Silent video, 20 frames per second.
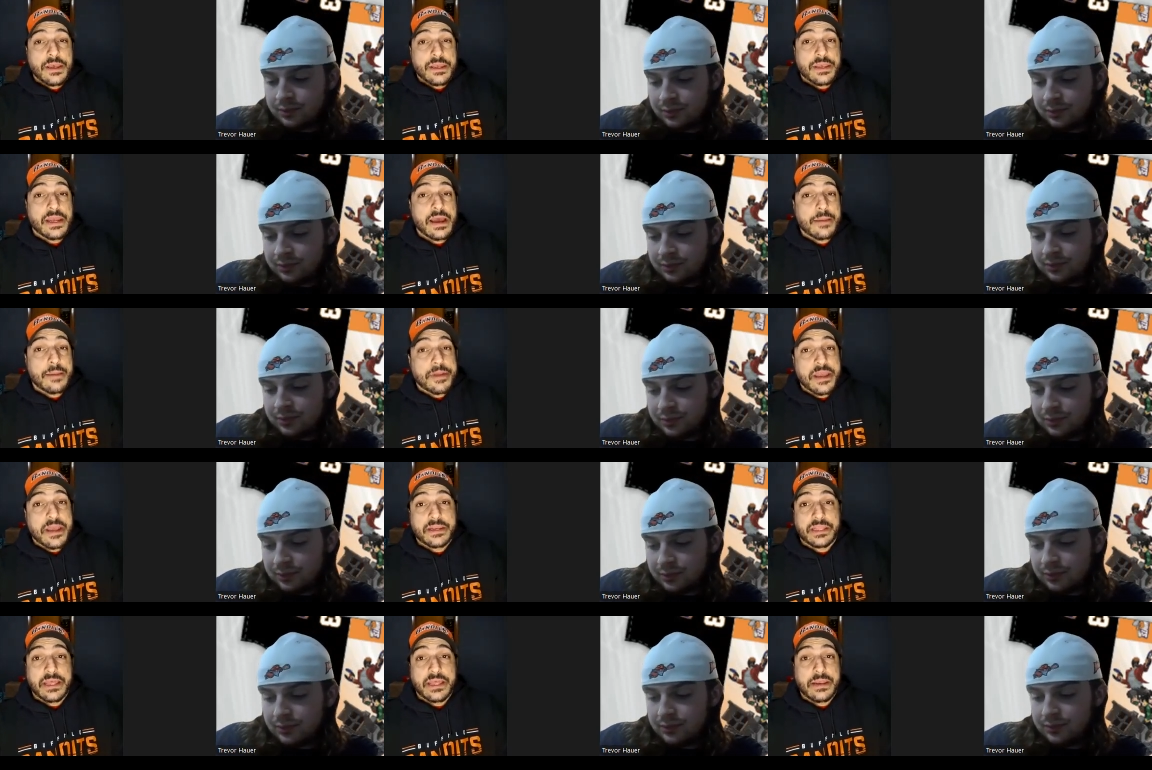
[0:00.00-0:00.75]
Speaker 1: you got
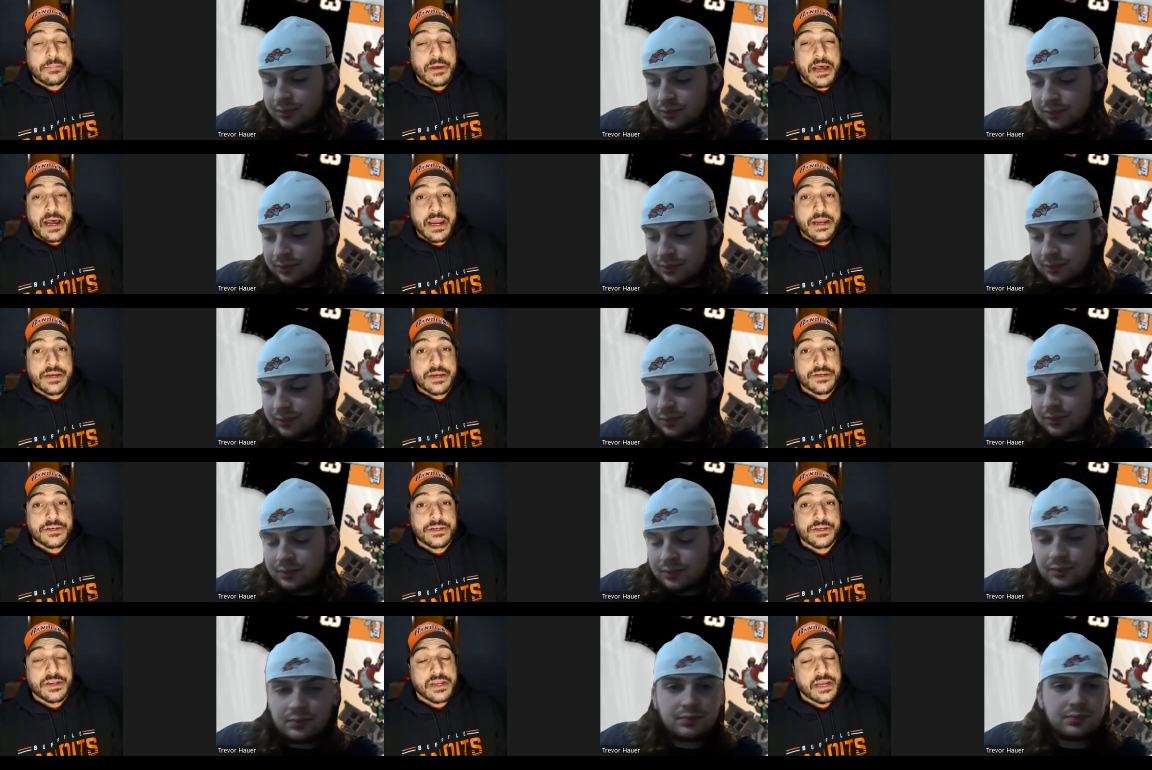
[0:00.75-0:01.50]
Bandoland behind you,
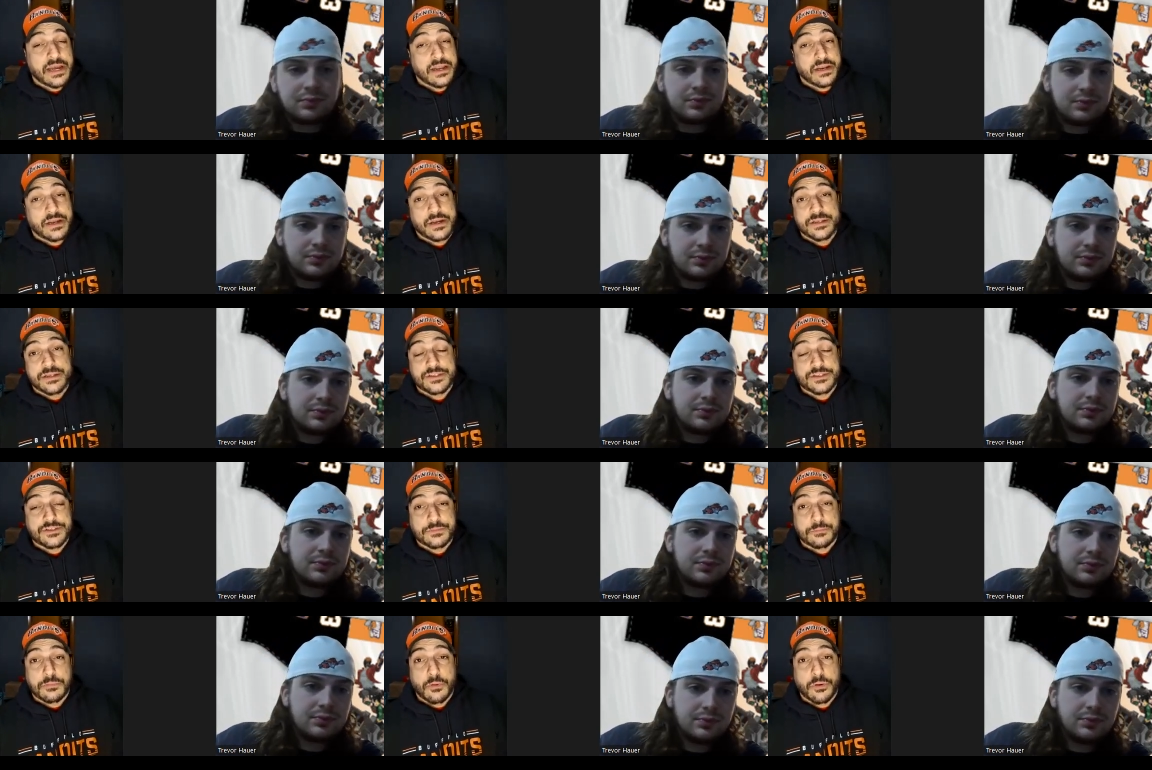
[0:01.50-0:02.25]
you got us
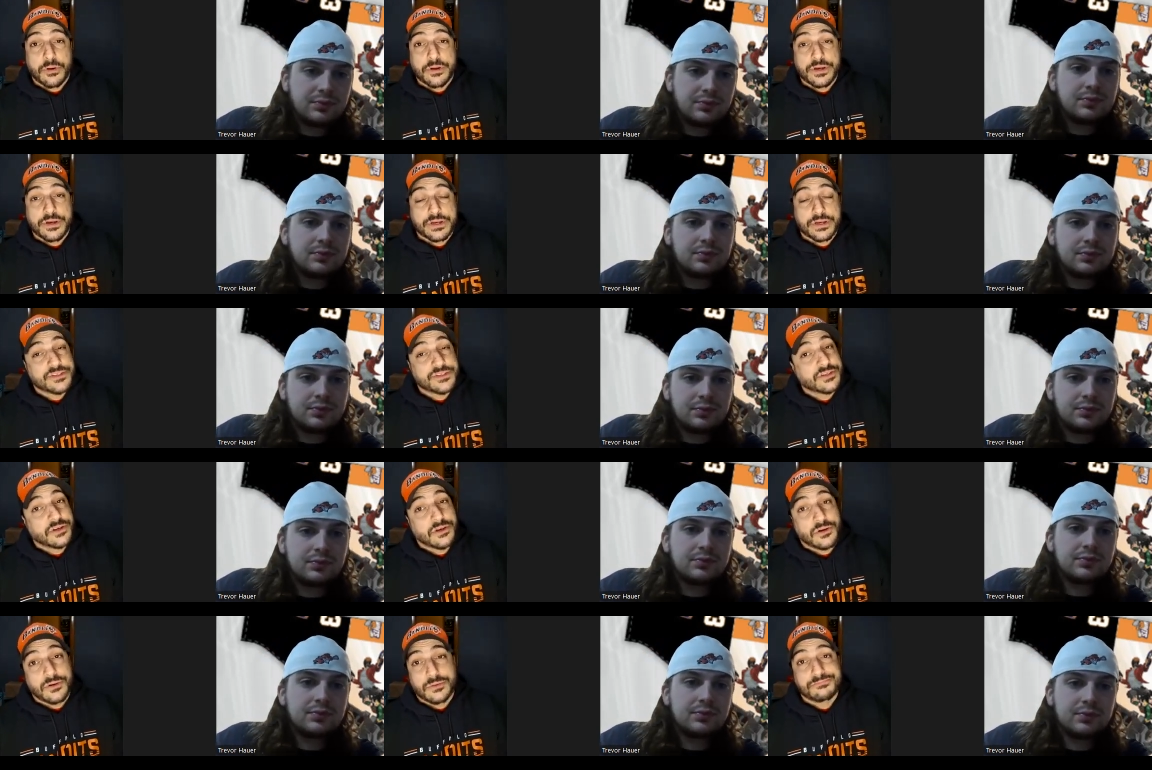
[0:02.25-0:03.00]
supporting you.
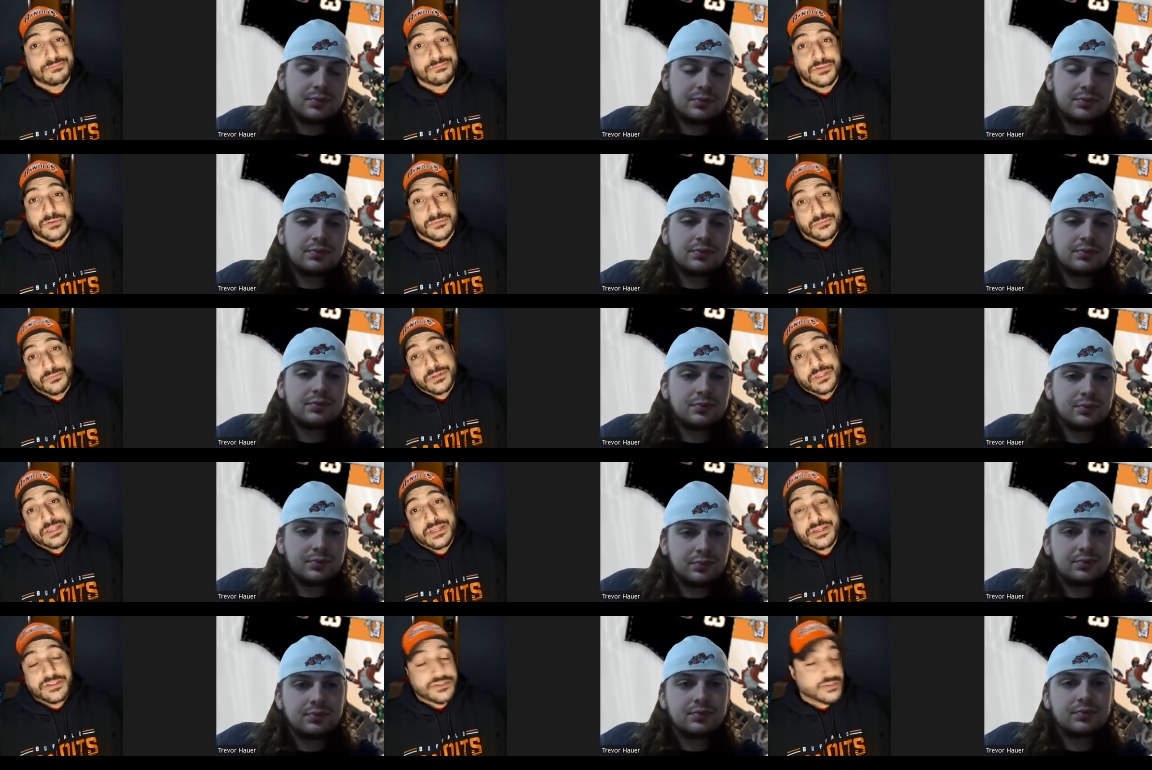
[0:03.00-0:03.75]
So there really
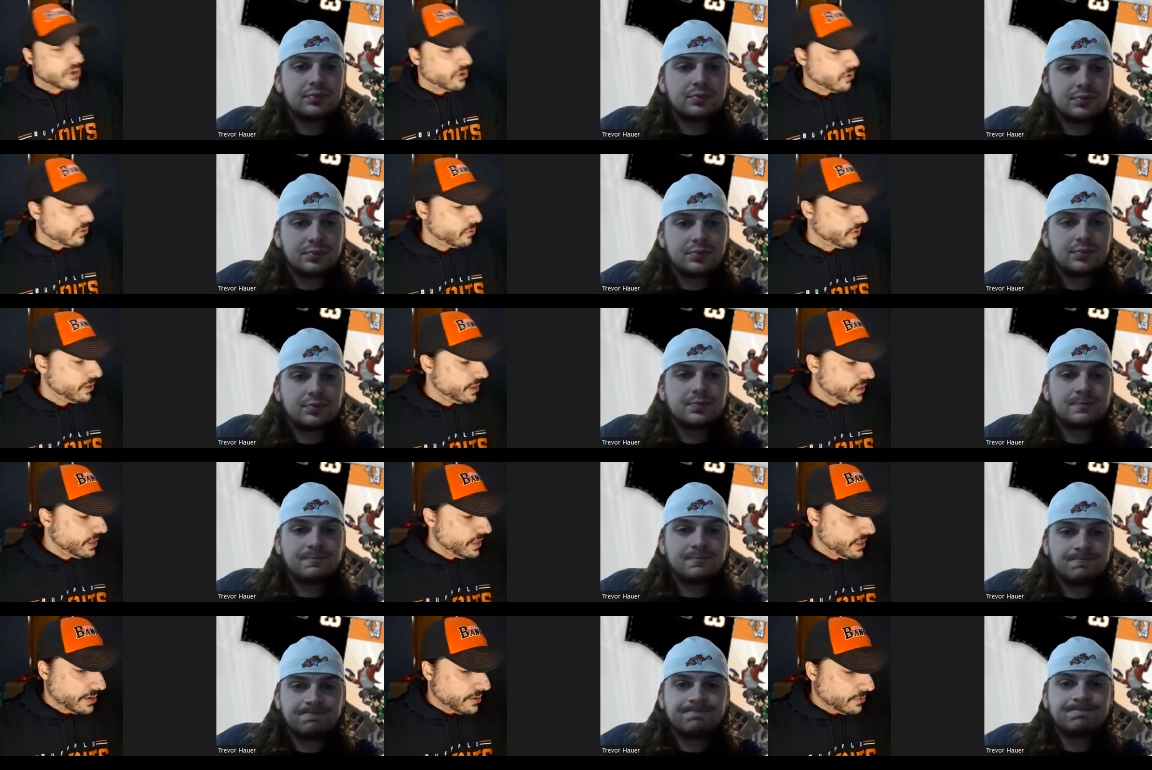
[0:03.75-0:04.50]
is no
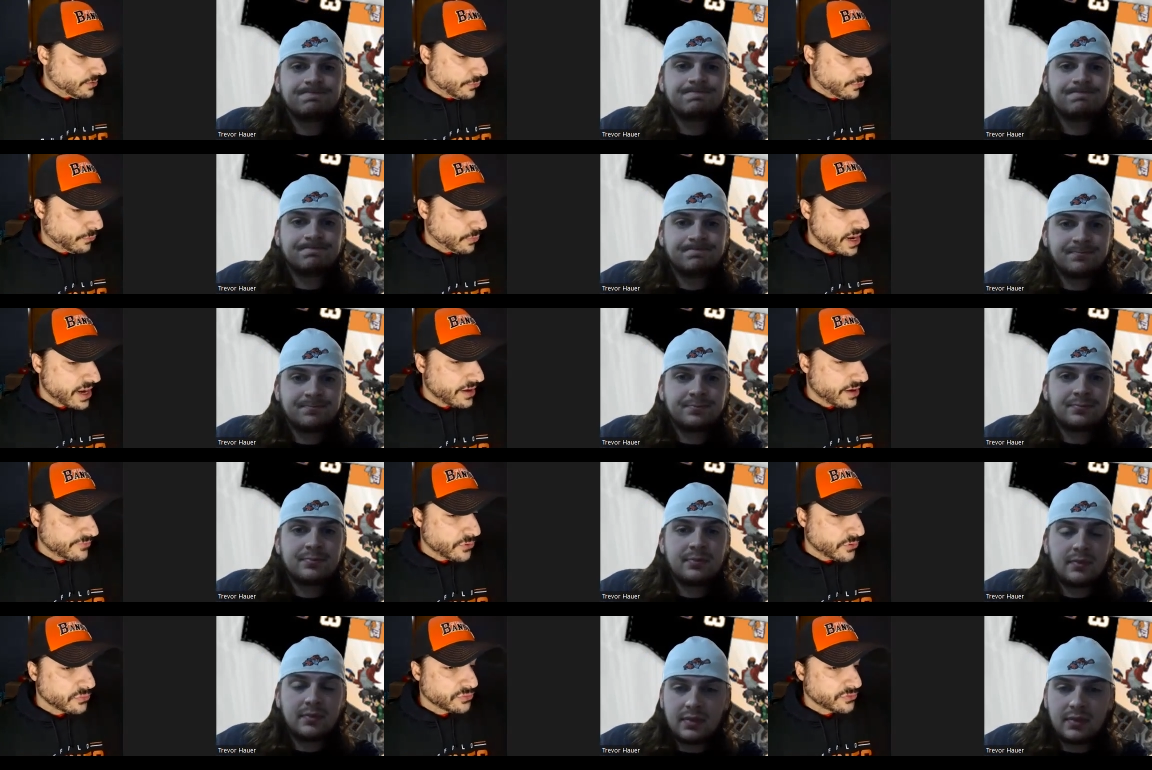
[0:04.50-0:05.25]
way of
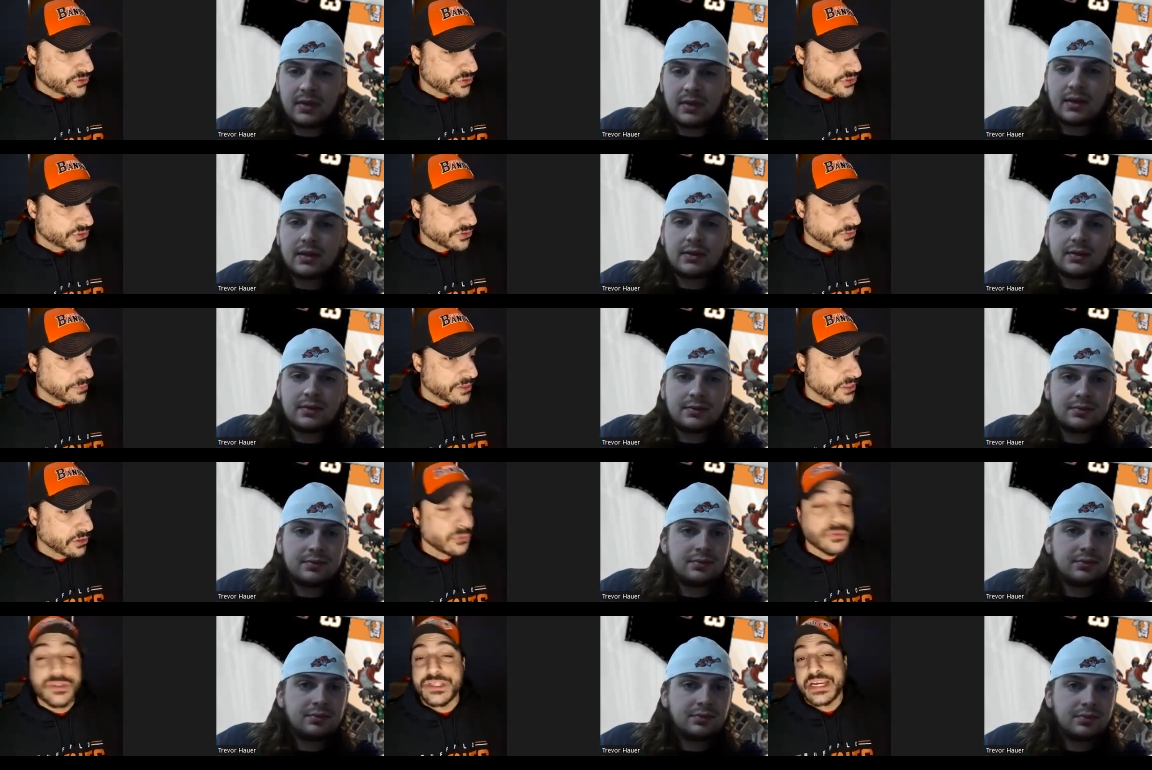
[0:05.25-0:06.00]
you should be
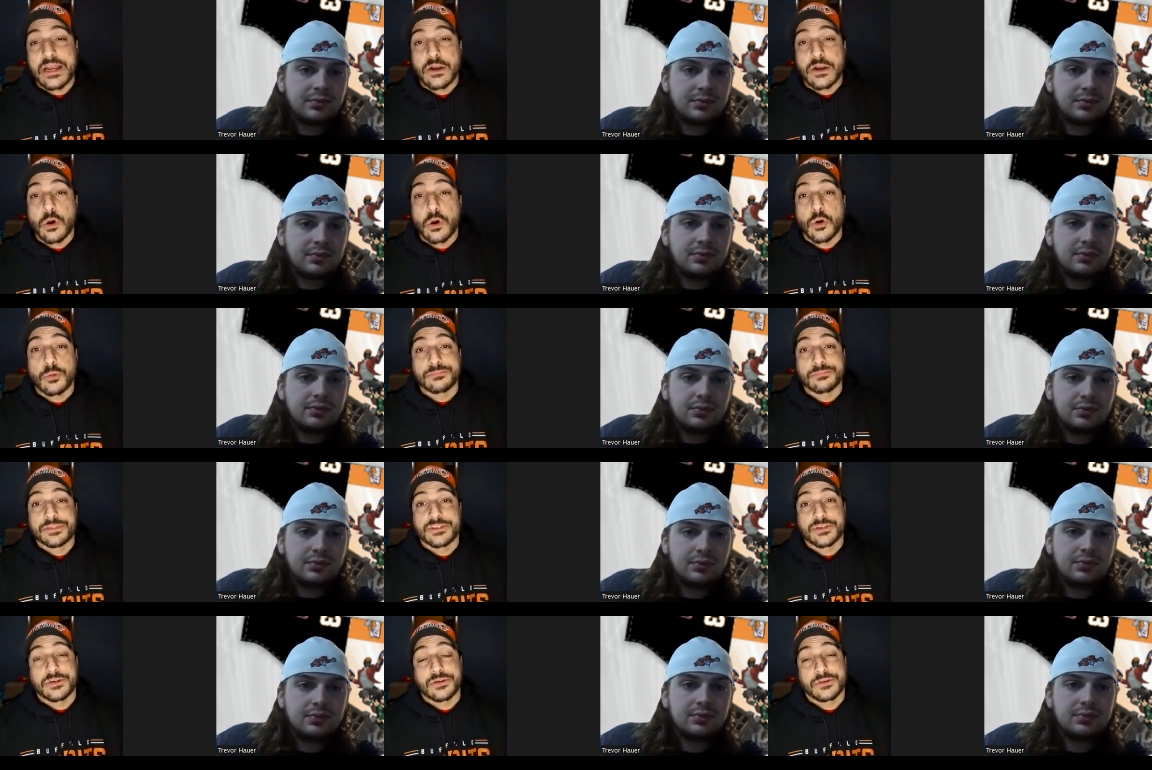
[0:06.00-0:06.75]
losing at home.
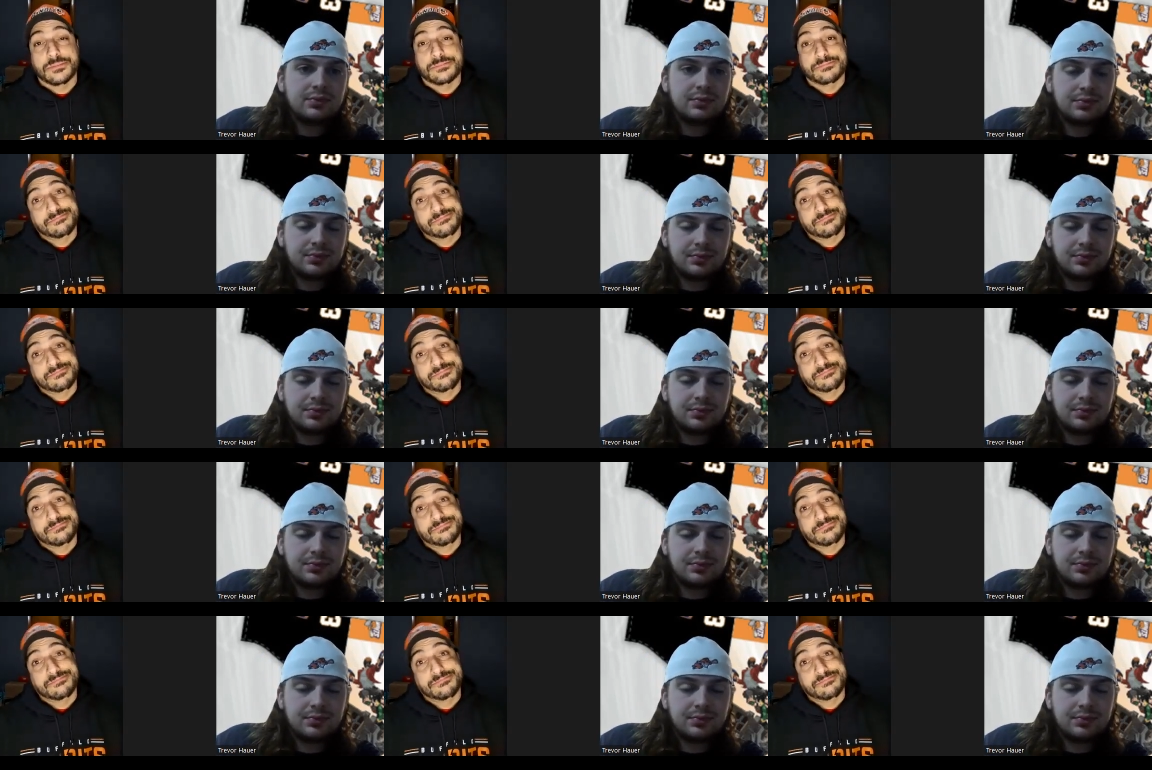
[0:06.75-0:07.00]
So,